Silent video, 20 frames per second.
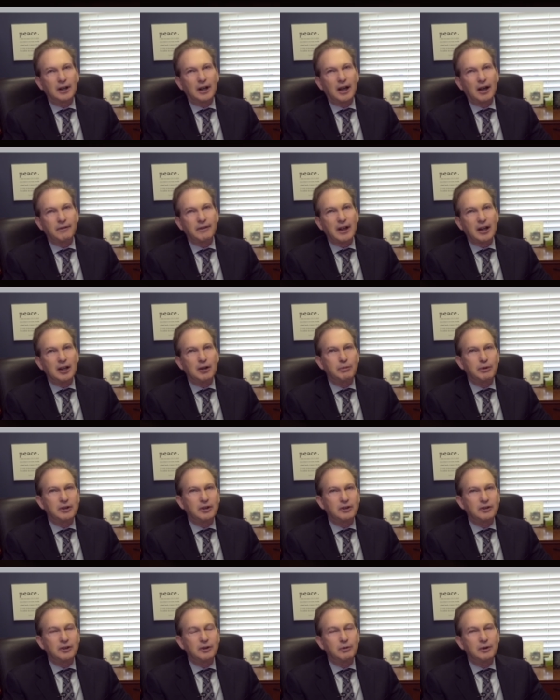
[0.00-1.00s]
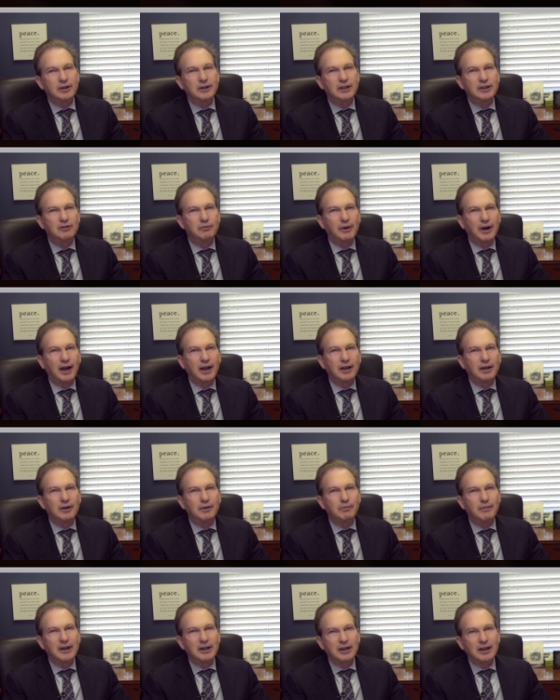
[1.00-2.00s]
have that impotency relieved by
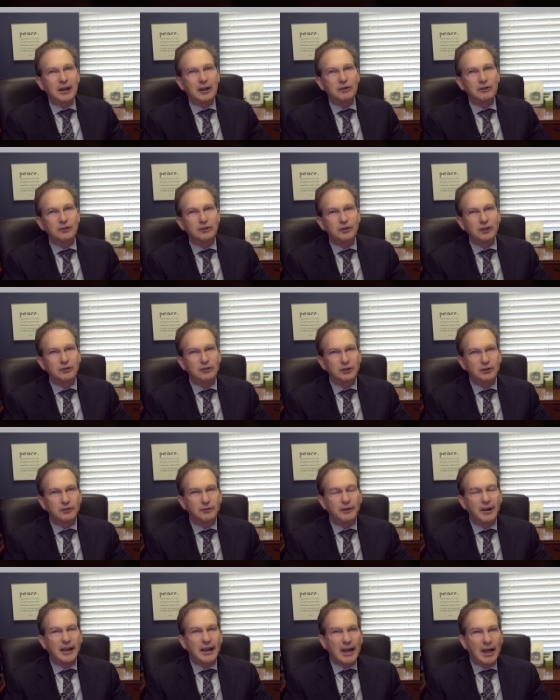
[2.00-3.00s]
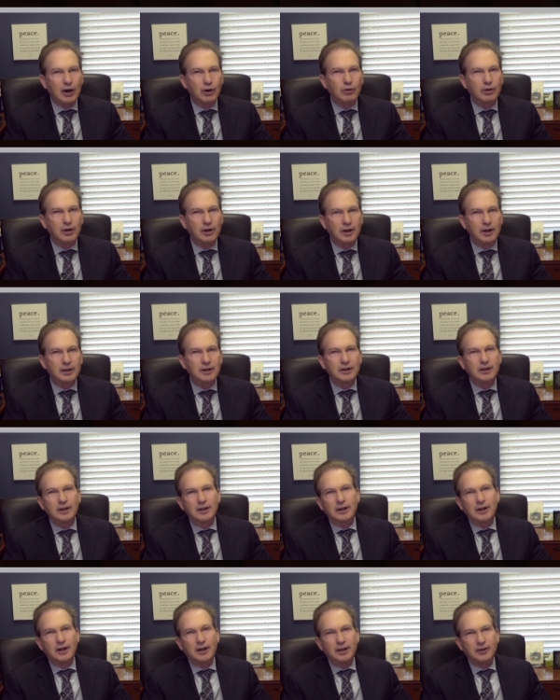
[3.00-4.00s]
medications such as Viagra,
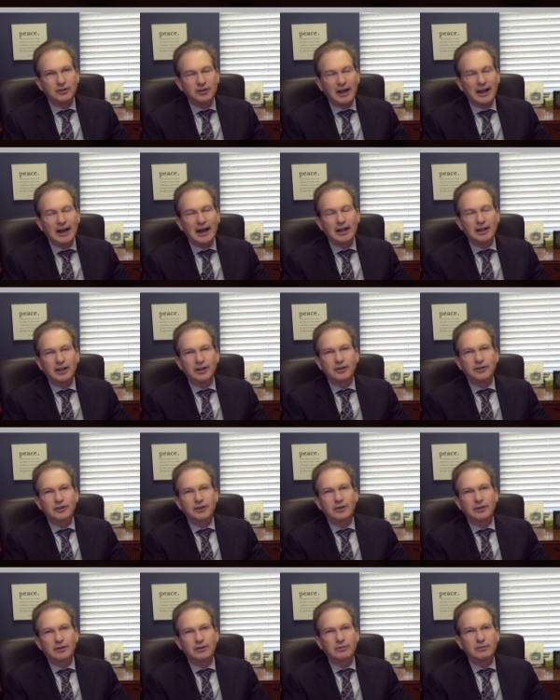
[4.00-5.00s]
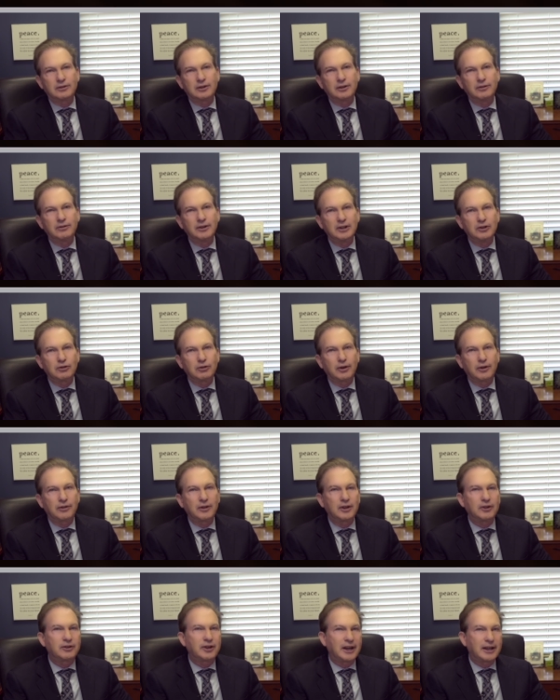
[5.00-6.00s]
Cialis, and Levitra,
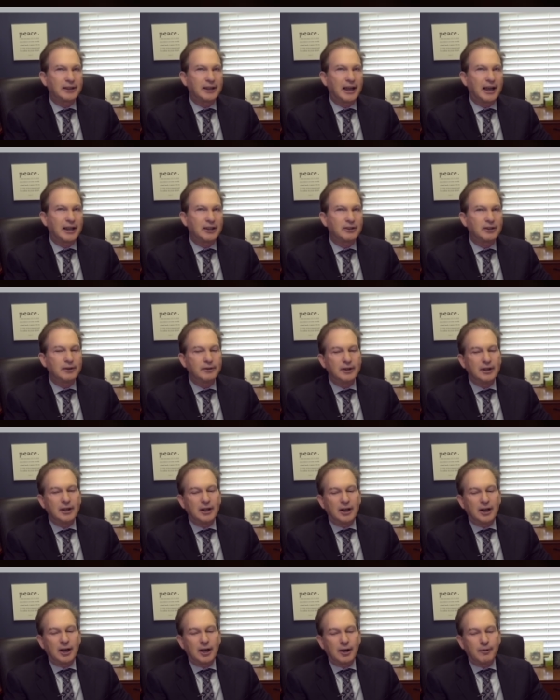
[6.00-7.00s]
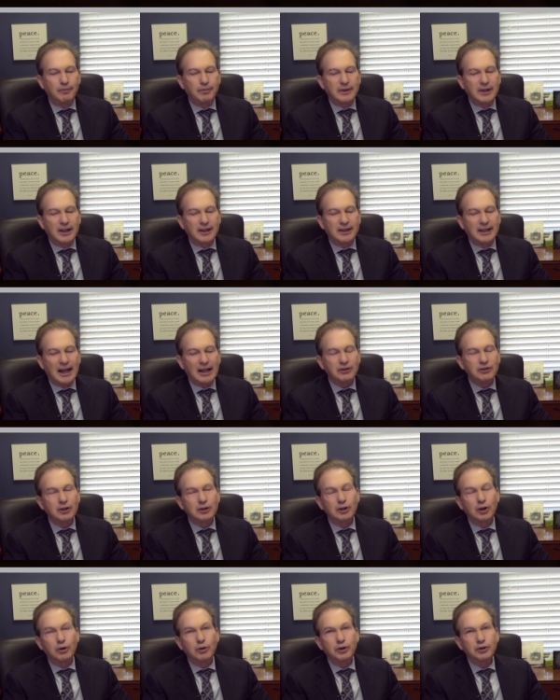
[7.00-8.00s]
things like that. That's the
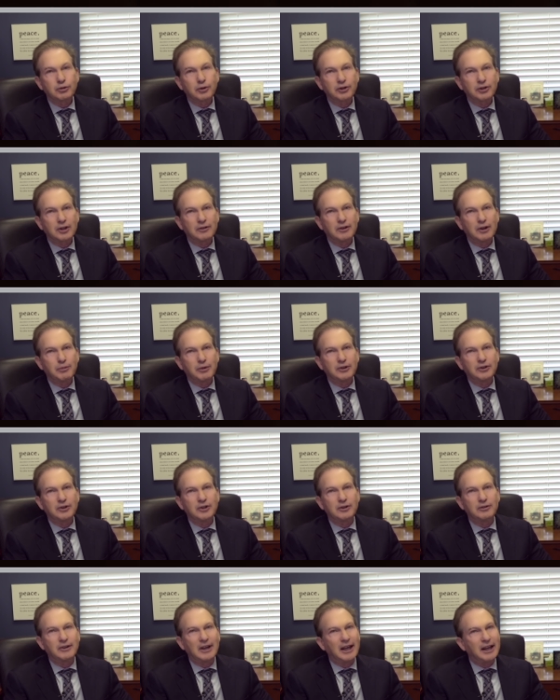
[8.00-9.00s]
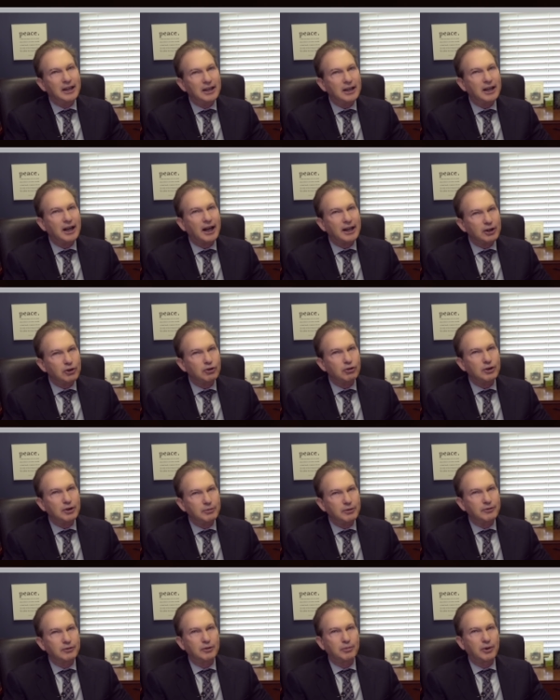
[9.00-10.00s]
lowest risk of impotency of any kind of
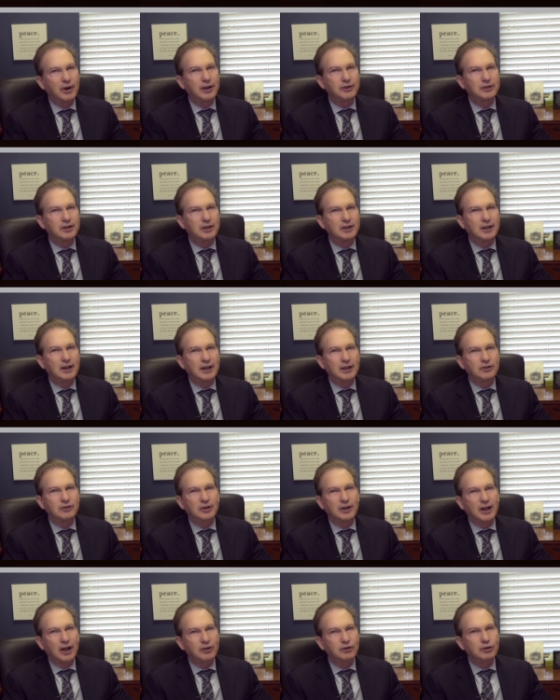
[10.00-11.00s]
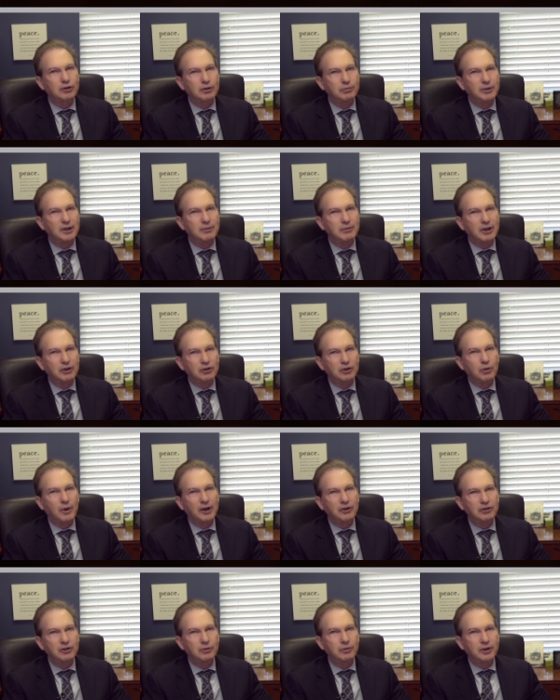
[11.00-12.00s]
treatment for prostate cancer. External beam has
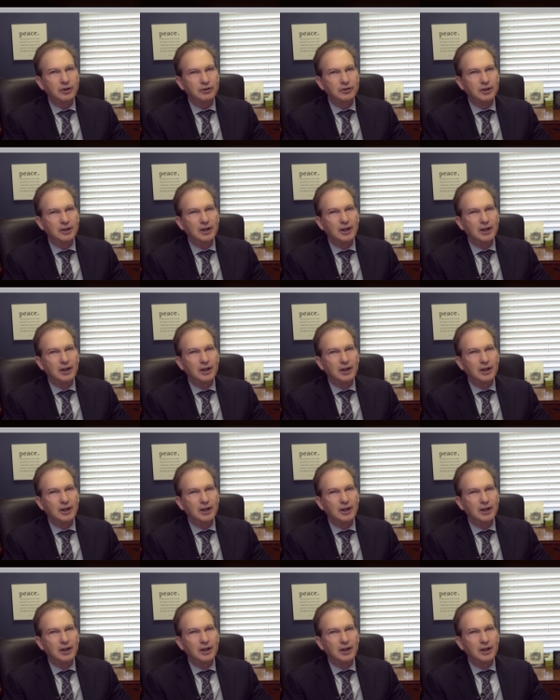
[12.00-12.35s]
twice the risk.